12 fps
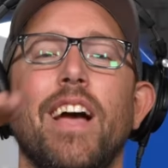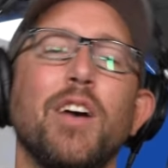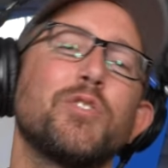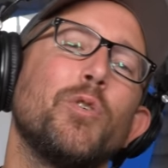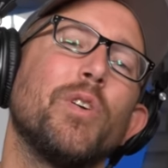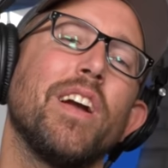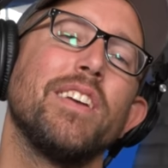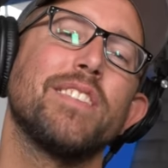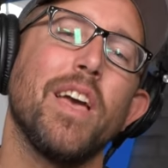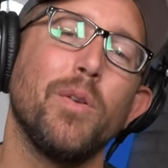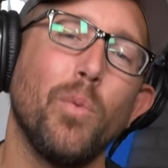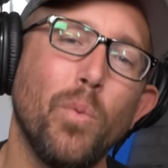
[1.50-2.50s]
How's it going guys
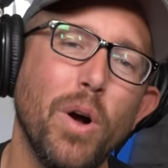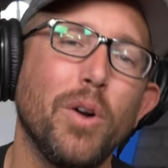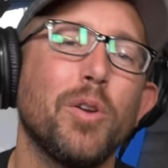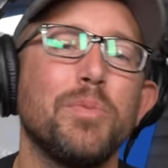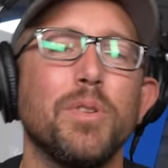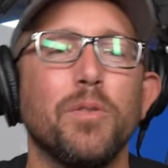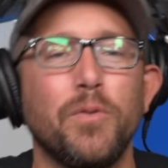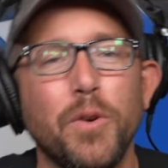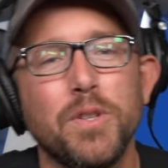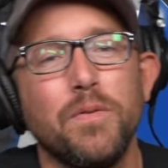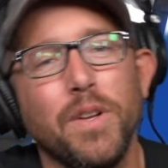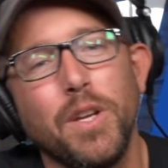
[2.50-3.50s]
and welcome to the
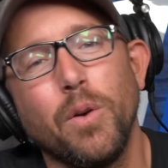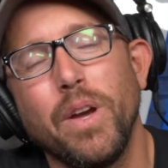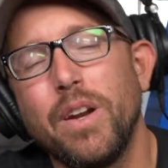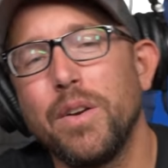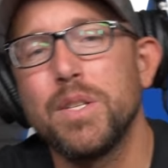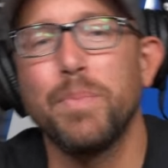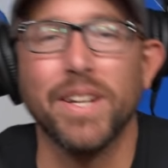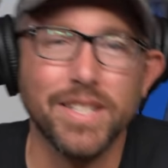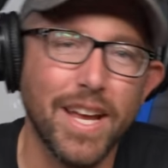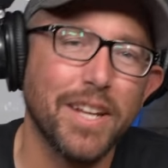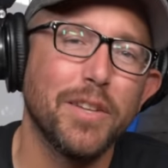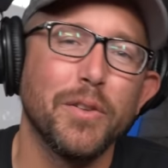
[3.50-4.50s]
first video in our
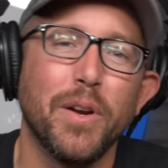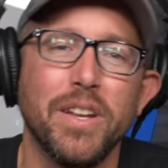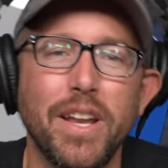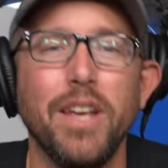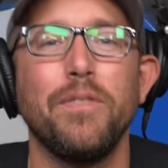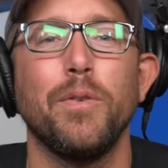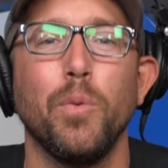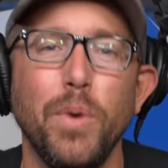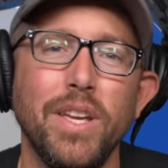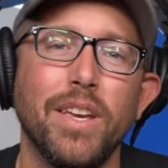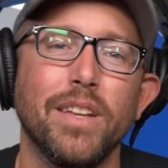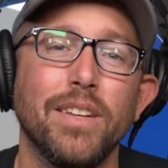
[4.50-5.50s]
spectacular knife
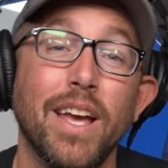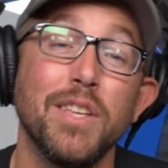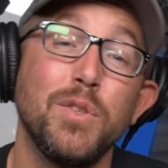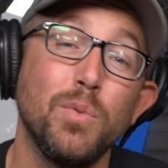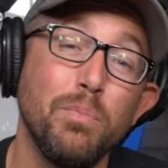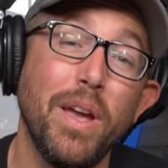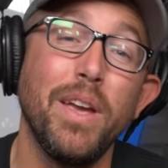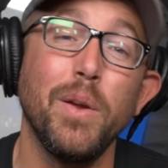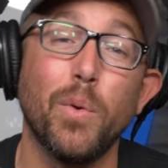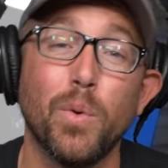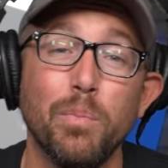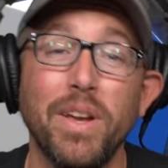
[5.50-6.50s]
weekend. As you may
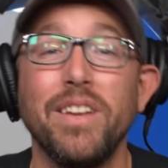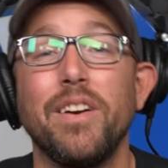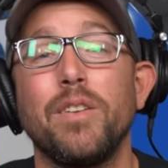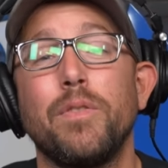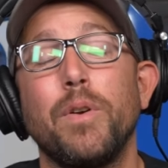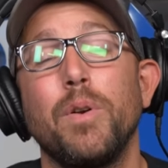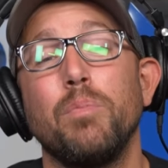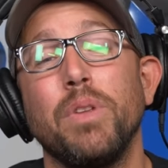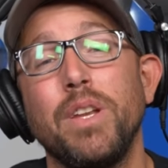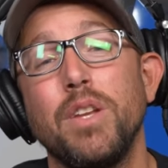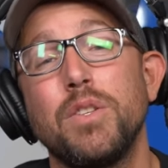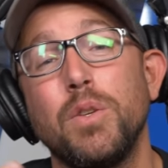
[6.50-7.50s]
or may not have heard,
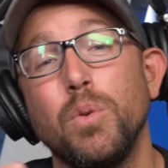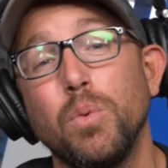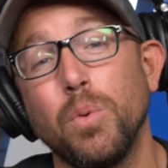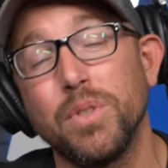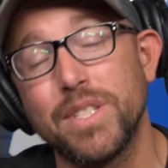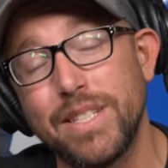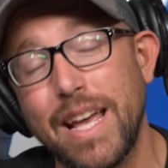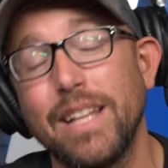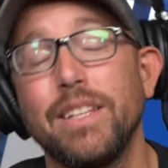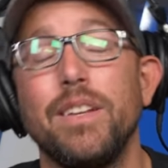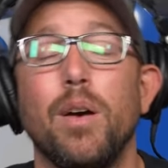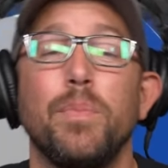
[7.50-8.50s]
Blade HQ will
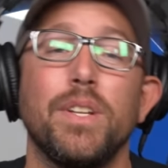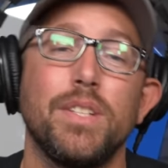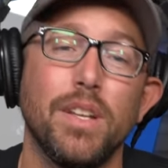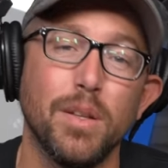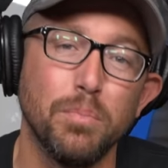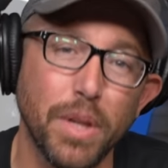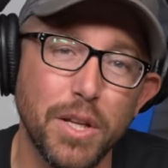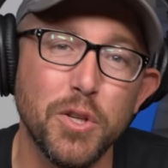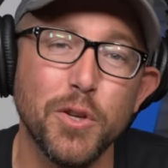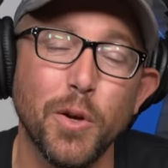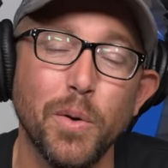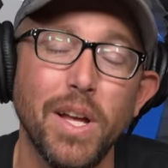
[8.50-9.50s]
sadly not be attending Blade
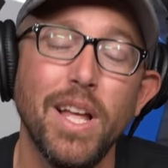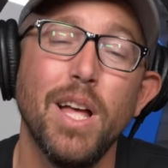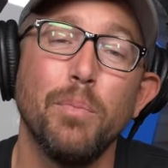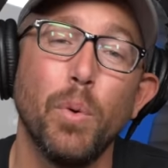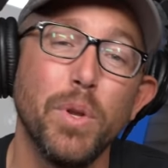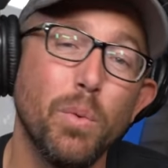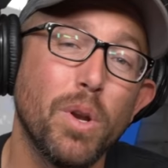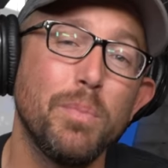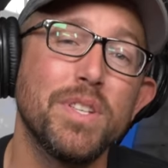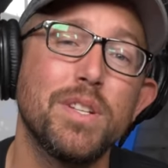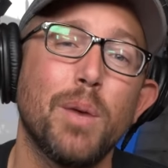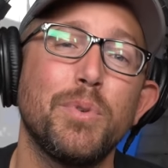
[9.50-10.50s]
Show, but we don't wanna
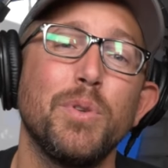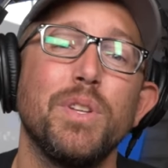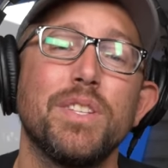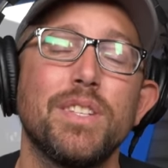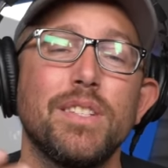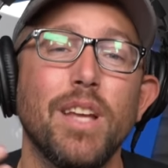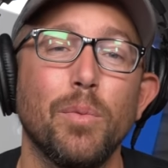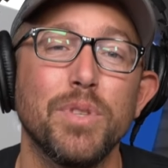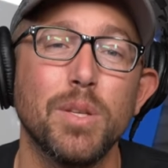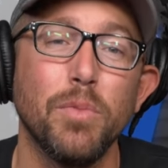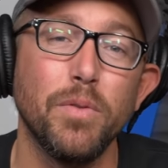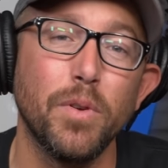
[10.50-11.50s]
miss an opportunity to sit down
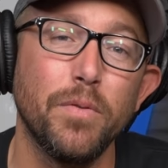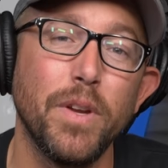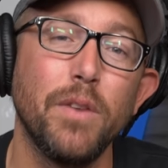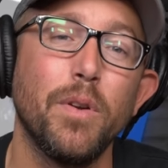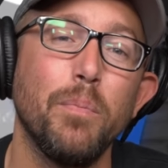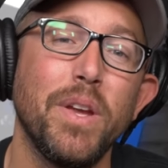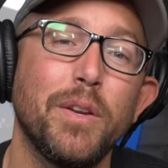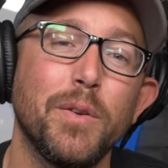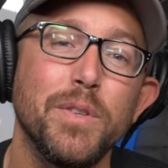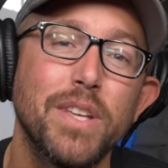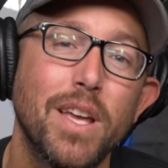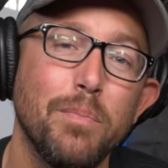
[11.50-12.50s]
with some of your favorite
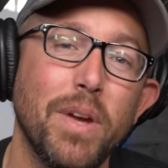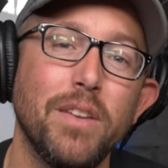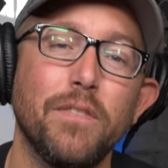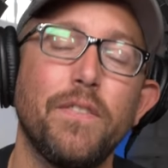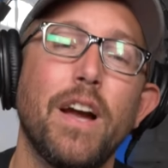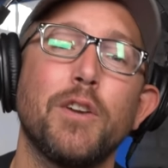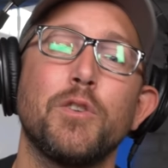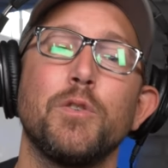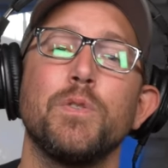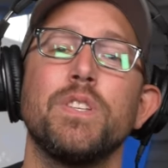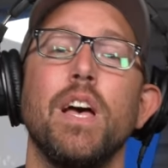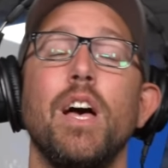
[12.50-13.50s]
makers and
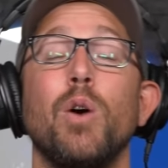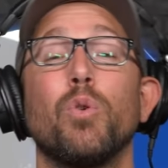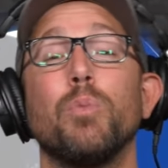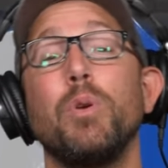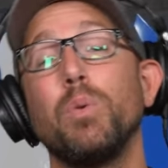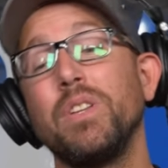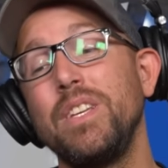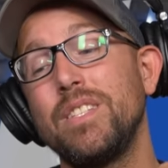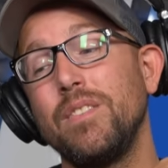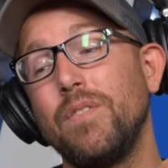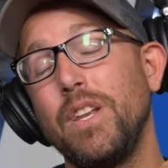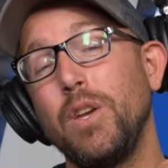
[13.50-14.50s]
manufacturers. We're gonna be
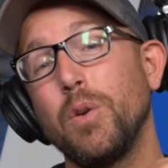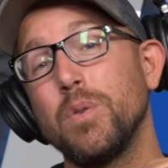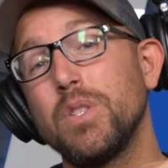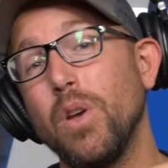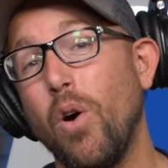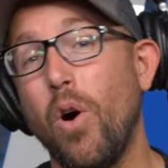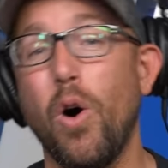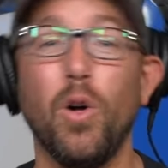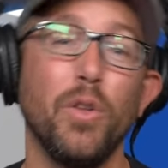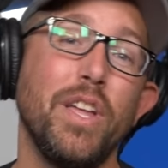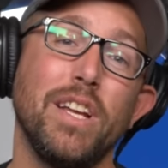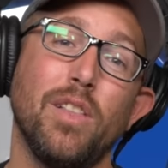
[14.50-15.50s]
releasing videos
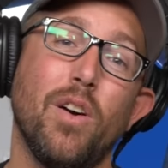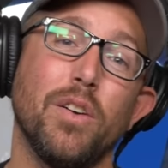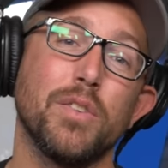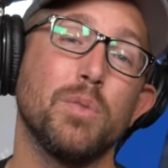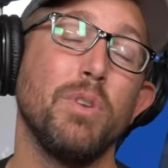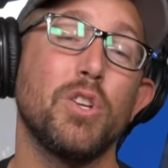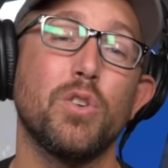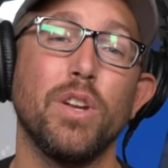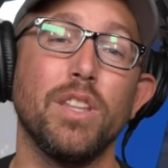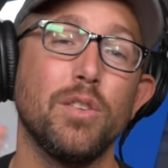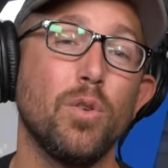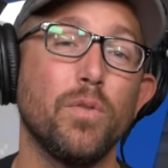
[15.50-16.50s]
all day long, so make sure to
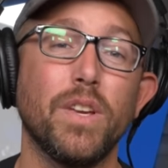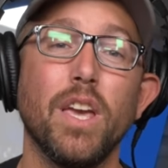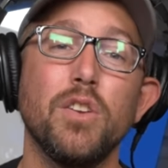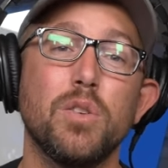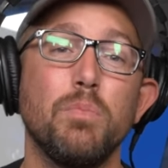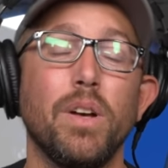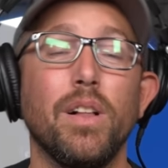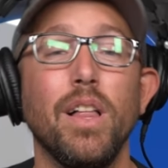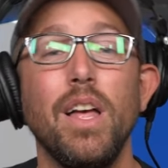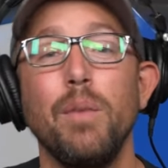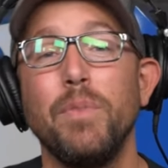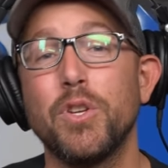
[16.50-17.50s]
hit the notification
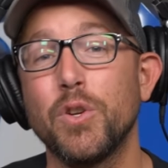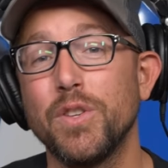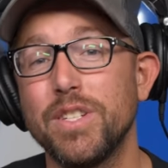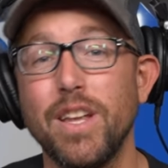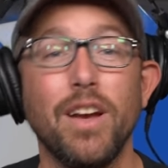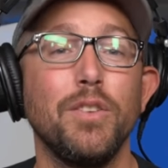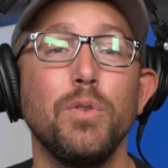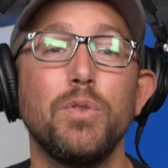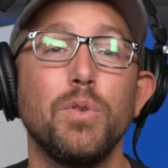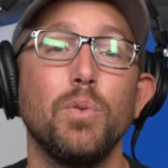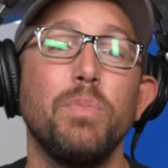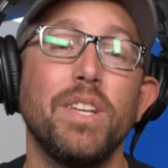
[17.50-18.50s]
bell, make sure to stay on
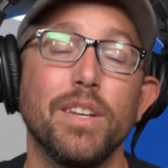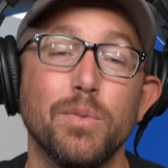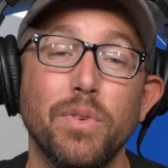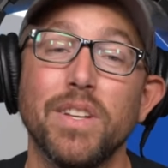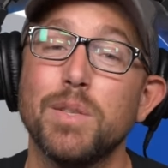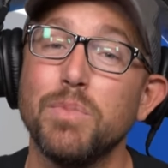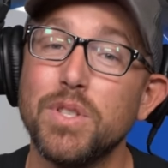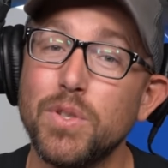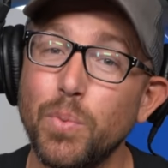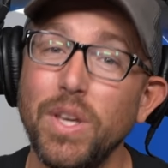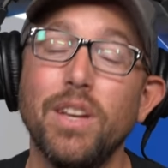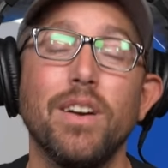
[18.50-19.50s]
YouTube because we got some
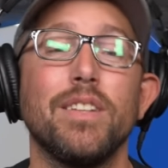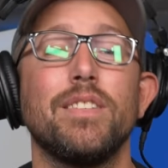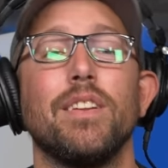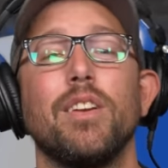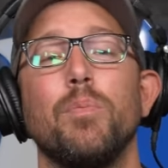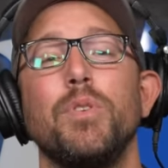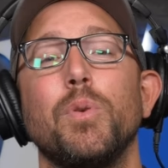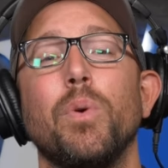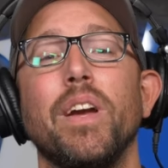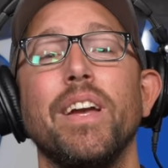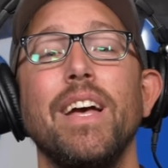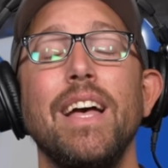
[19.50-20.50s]
sweet content coming your
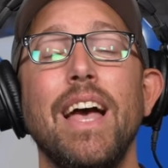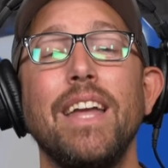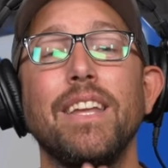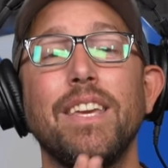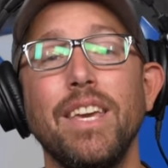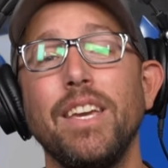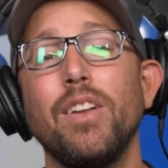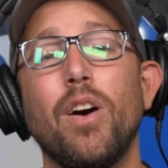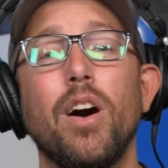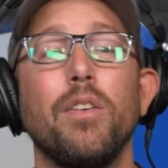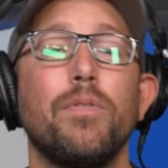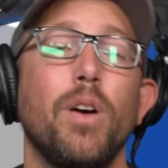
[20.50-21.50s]
way. And to kick it
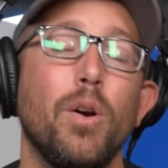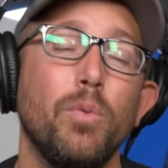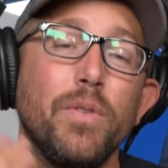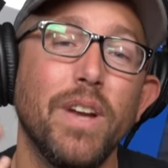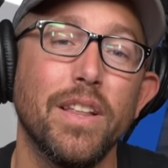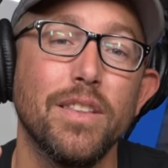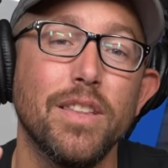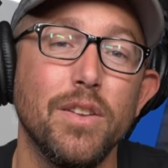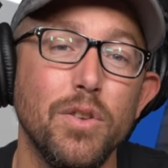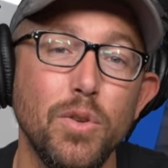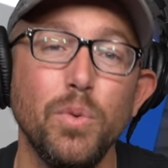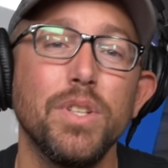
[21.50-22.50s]
off, we've got the
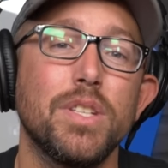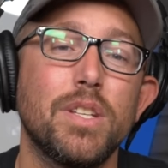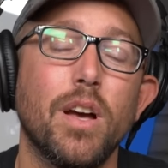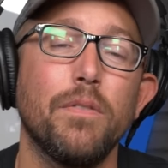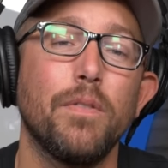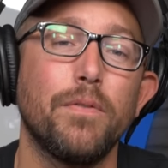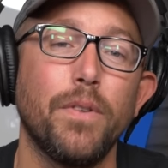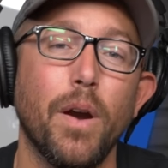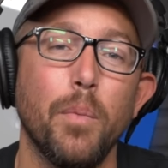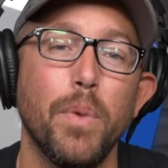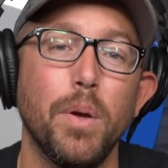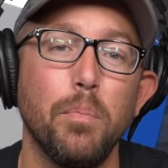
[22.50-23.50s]
newest stuff
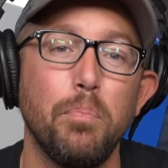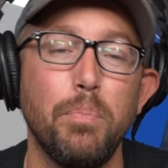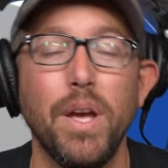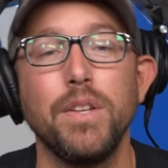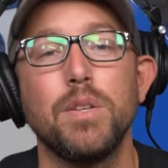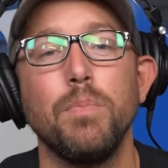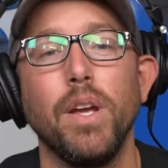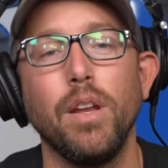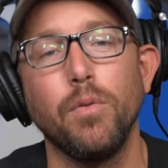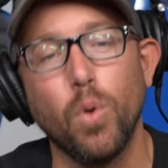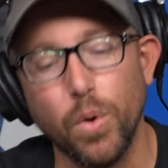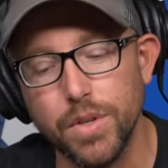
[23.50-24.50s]
from Benchmade.
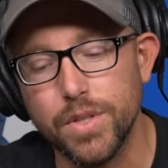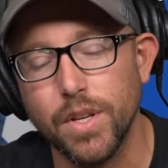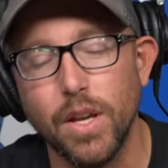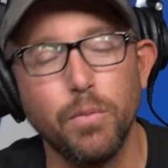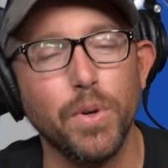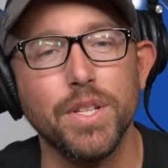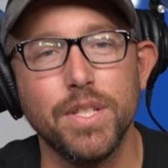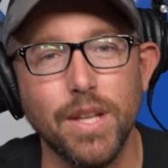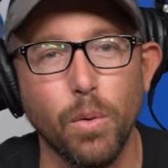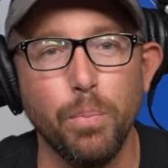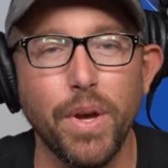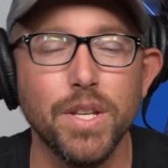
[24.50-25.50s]
And of course, if we're gonna sit
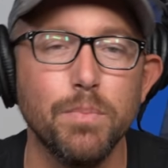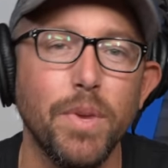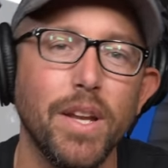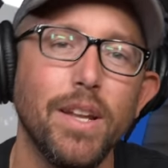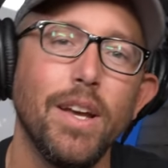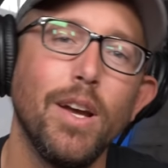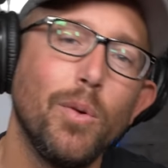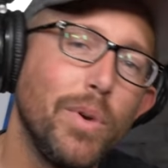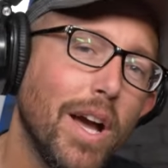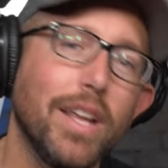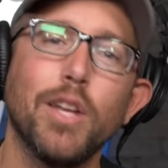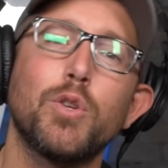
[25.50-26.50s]
down with Benchmade, we
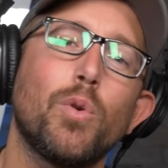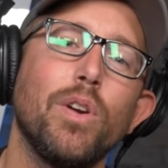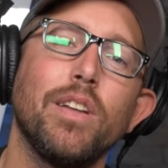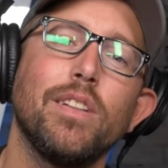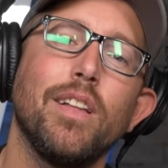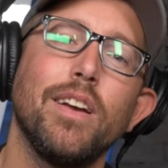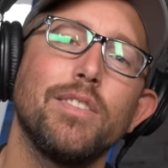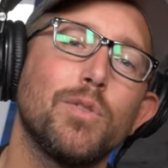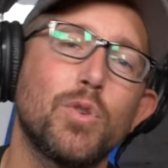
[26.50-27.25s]
gotta get Troy on the line.